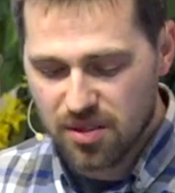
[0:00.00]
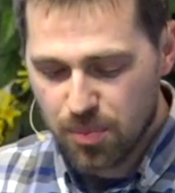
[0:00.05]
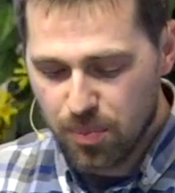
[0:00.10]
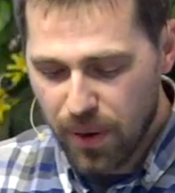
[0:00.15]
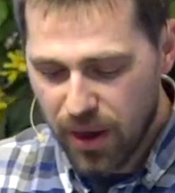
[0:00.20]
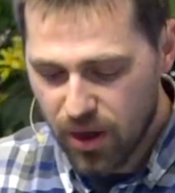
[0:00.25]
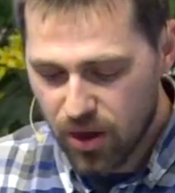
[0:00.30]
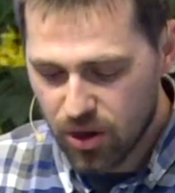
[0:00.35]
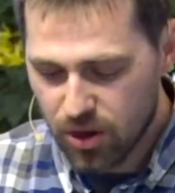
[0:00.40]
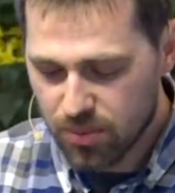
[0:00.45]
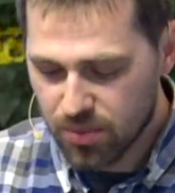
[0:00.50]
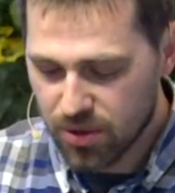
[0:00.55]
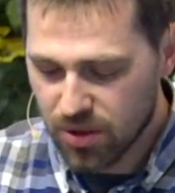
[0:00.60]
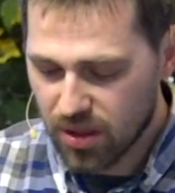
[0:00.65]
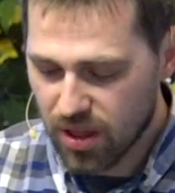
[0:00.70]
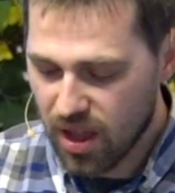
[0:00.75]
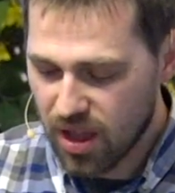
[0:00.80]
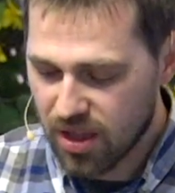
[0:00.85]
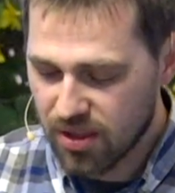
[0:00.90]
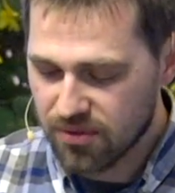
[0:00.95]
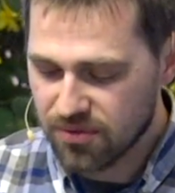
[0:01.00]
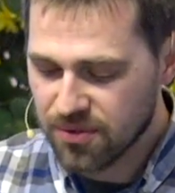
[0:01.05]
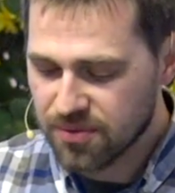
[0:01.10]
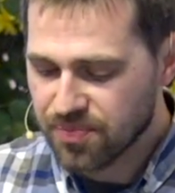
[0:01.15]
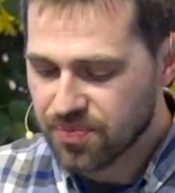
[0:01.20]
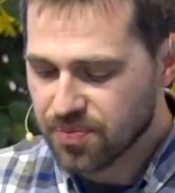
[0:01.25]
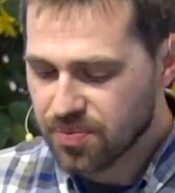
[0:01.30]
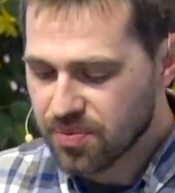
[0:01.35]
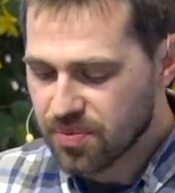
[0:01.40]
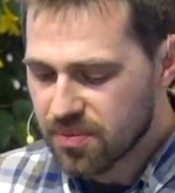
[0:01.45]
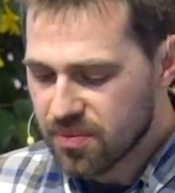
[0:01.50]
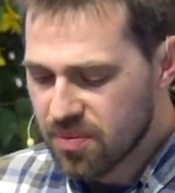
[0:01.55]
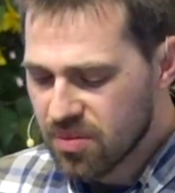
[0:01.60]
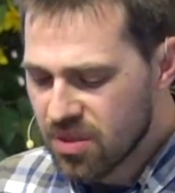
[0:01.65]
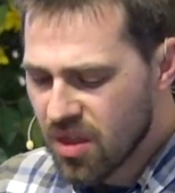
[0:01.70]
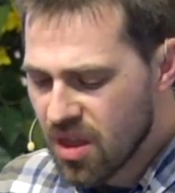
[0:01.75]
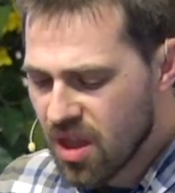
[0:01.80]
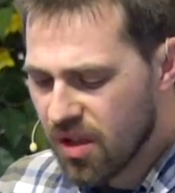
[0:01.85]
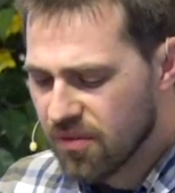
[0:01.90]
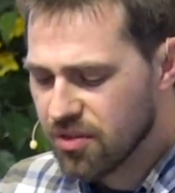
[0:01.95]
the parable of
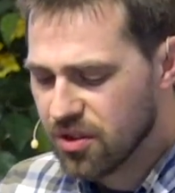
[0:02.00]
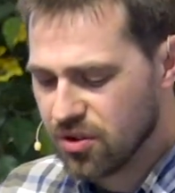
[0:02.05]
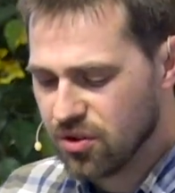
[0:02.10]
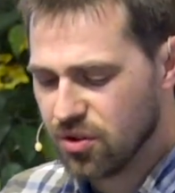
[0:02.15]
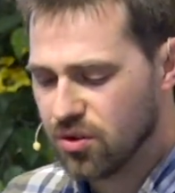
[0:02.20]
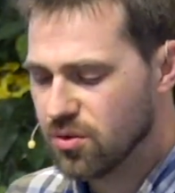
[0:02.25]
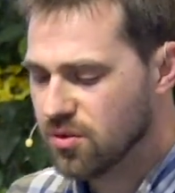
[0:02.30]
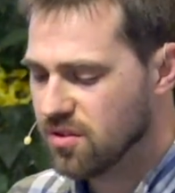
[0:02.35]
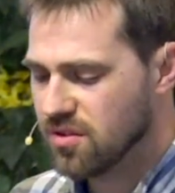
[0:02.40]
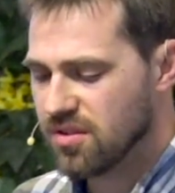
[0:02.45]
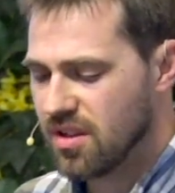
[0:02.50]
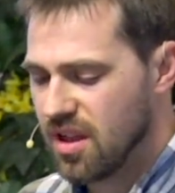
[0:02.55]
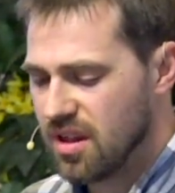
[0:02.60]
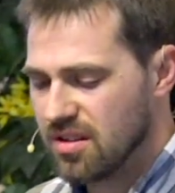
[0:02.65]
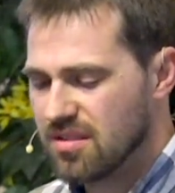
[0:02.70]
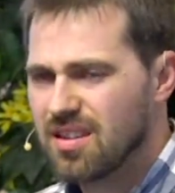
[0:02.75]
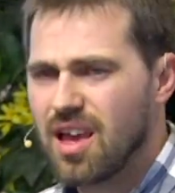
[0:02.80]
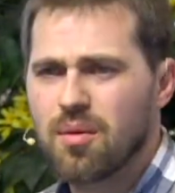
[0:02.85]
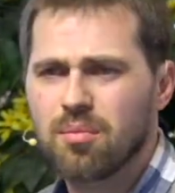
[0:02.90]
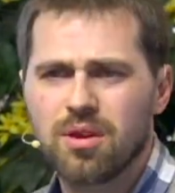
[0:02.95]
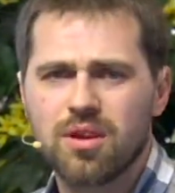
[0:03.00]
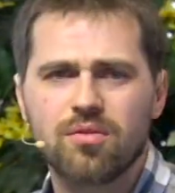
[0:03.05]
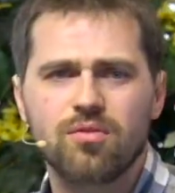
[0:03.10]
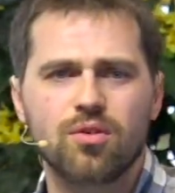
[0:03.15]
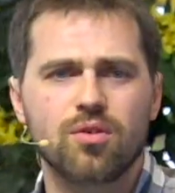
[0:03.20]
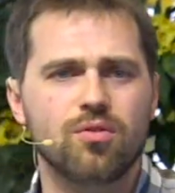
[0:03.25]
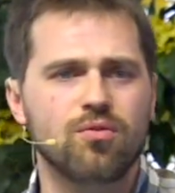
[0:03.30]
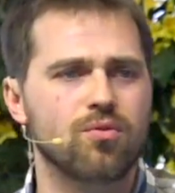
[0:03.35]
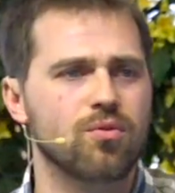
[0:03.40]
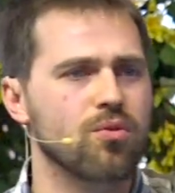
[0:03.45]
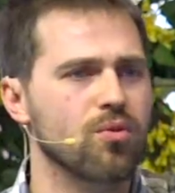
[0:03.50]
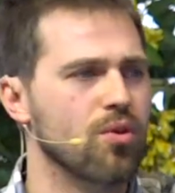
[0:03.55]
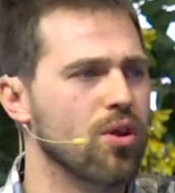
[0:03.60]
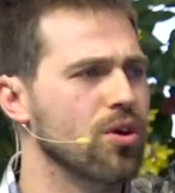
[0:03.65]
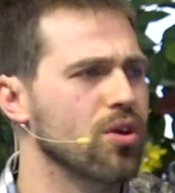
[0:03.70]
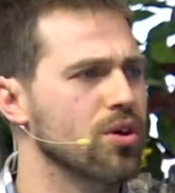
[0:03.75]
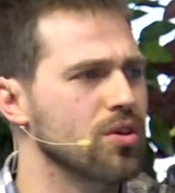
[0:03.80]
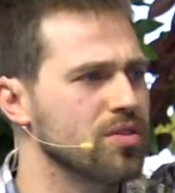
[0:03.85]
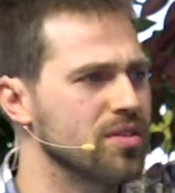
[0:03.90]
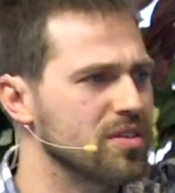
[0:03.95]
the two sons. How many of you have
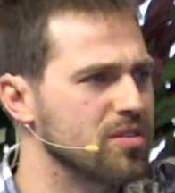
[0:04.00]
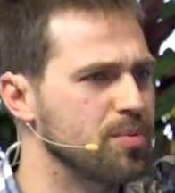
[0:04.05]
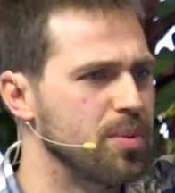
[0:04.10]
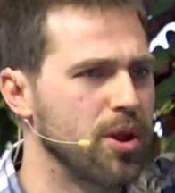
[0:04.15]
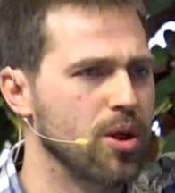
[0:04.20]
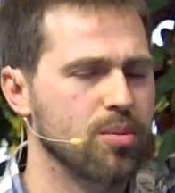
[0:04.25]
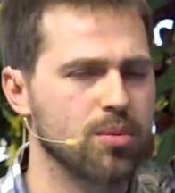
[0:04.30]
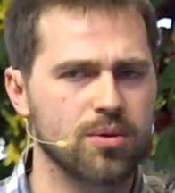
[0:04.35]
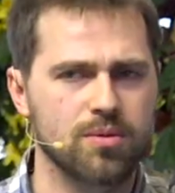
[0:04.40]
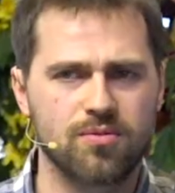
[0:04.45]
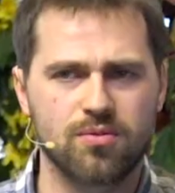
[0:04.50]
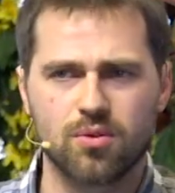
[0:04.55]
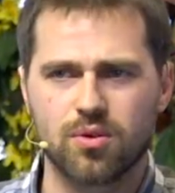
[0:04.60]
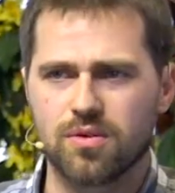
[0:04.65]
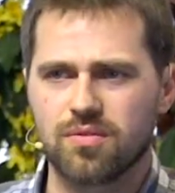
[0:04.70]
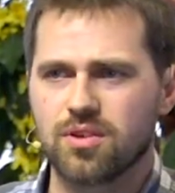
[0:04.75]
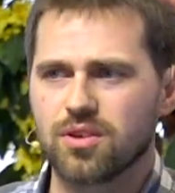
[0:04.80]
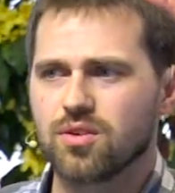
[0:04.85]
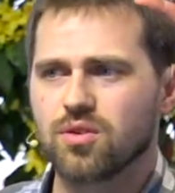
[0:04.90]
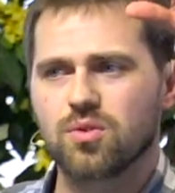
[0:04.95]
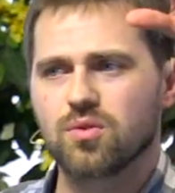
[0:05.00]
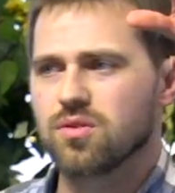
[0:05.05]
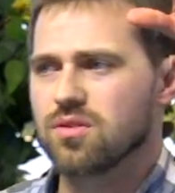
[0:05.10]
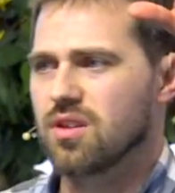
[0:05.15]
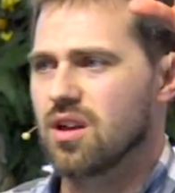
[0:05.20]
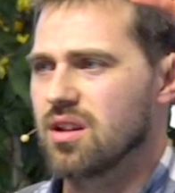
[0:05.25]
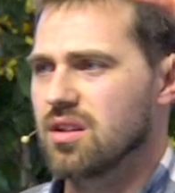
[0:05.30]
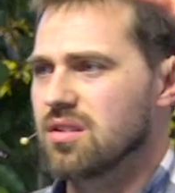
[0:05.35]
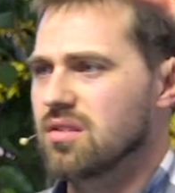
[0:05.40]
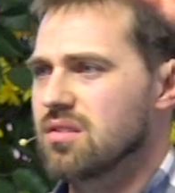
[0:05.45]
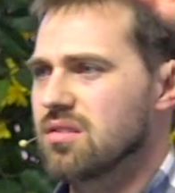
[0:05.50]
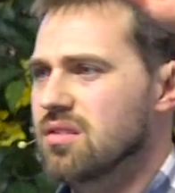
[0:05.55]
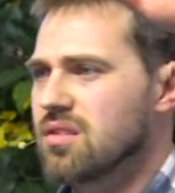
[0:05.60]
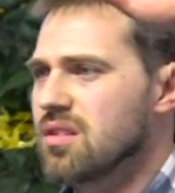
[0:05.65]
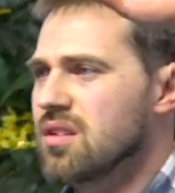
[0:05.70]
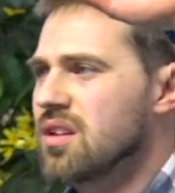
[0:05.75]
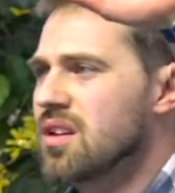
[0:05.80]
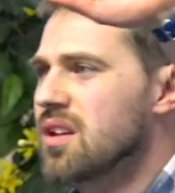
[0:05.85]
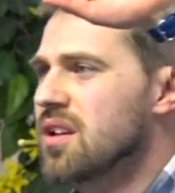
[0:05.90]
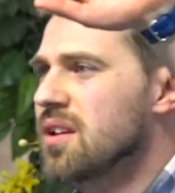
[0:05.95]
heard this parable before, of the two sons?